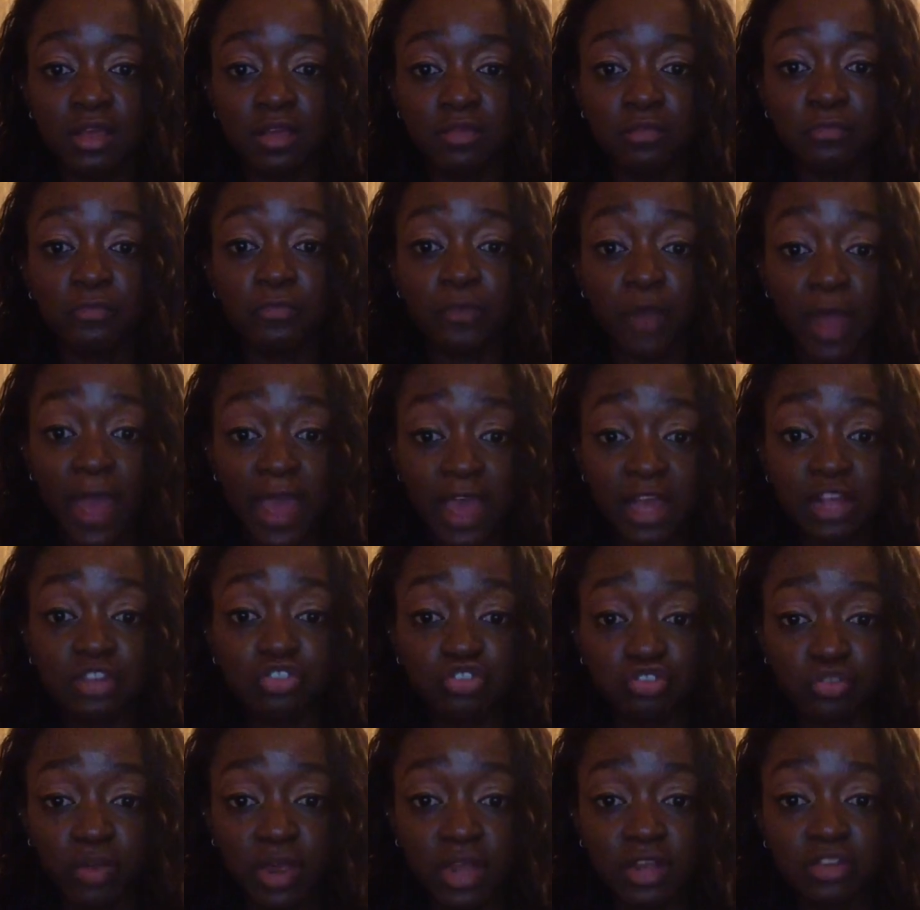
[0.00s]
for
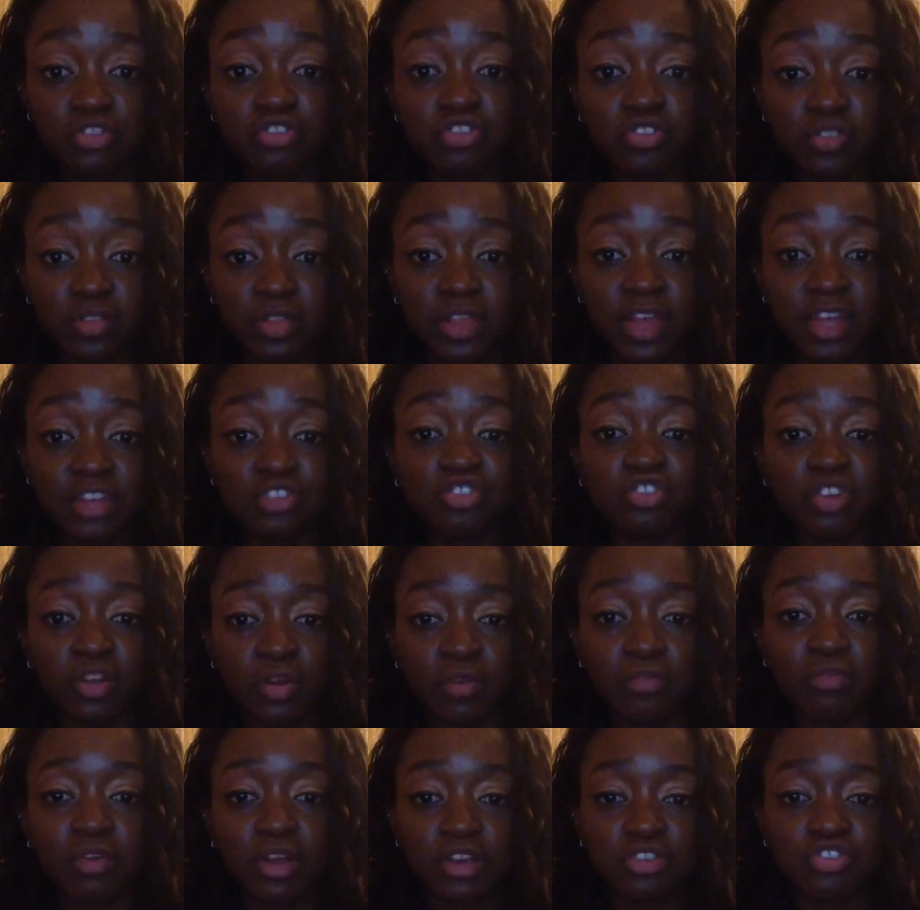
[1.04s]
age range, their
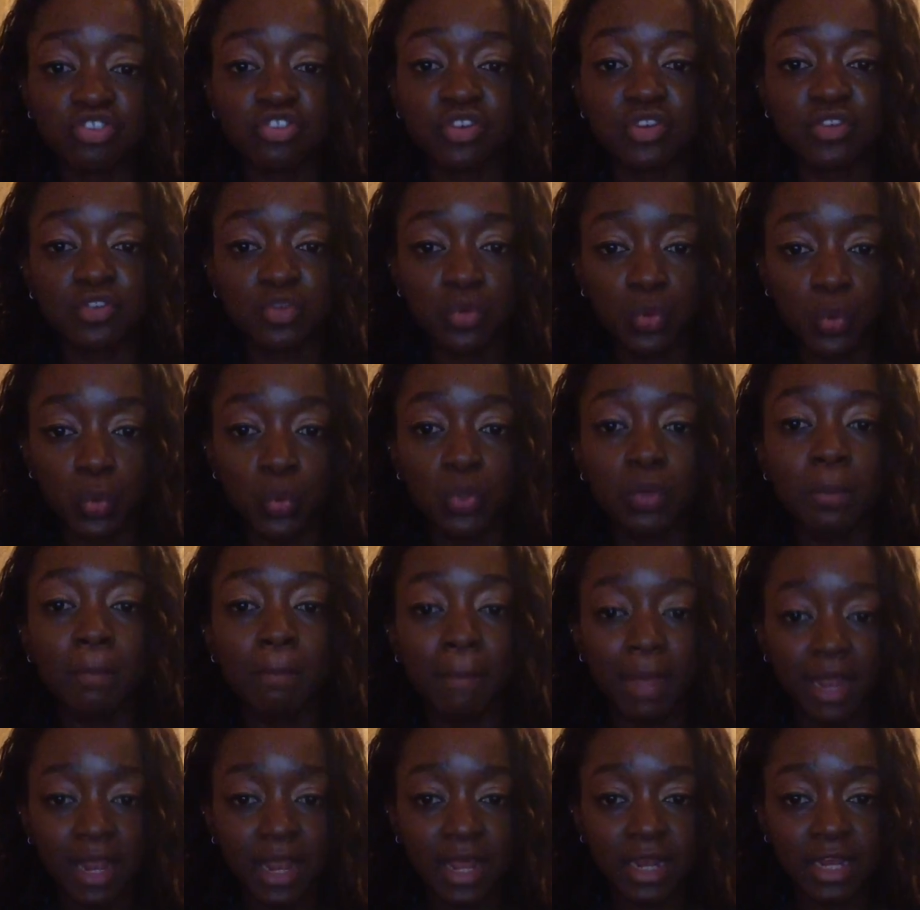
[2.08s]
generation is called
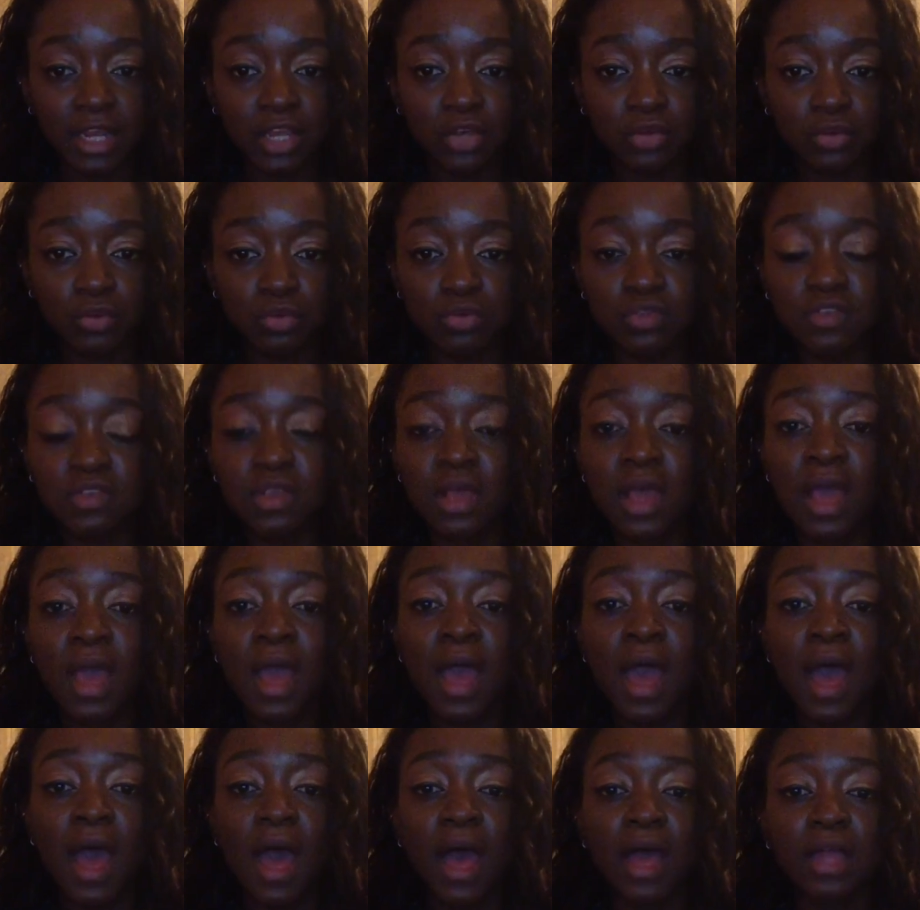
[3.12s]
millennials,
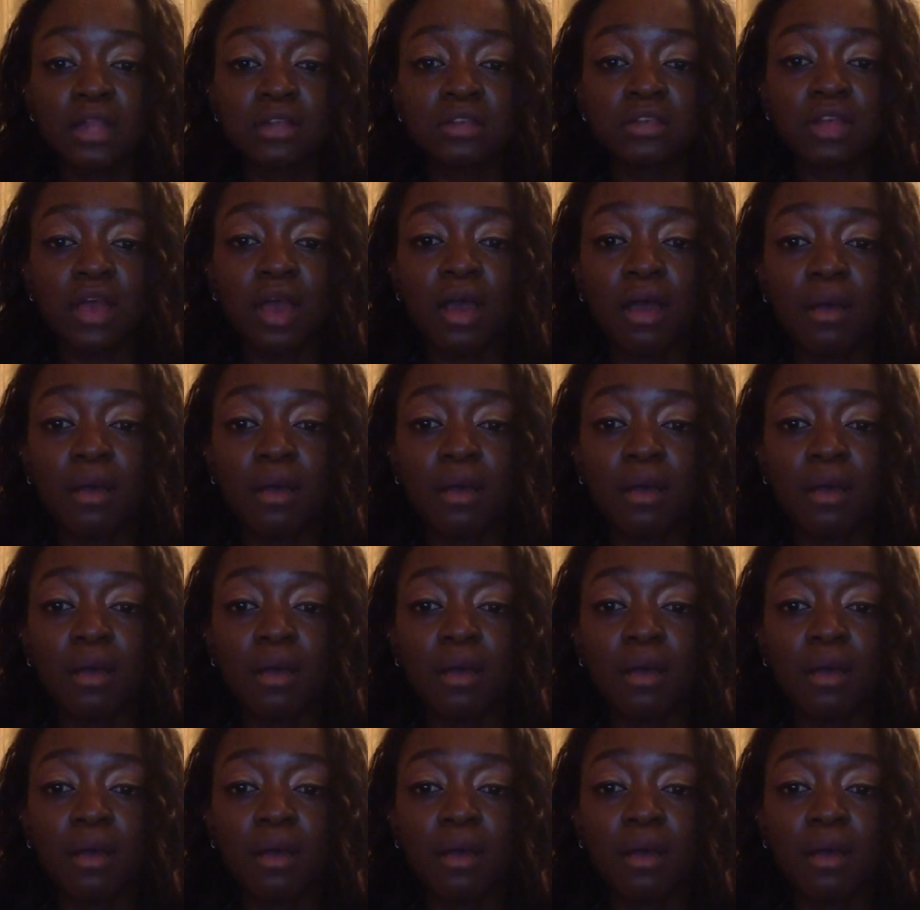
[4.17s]
and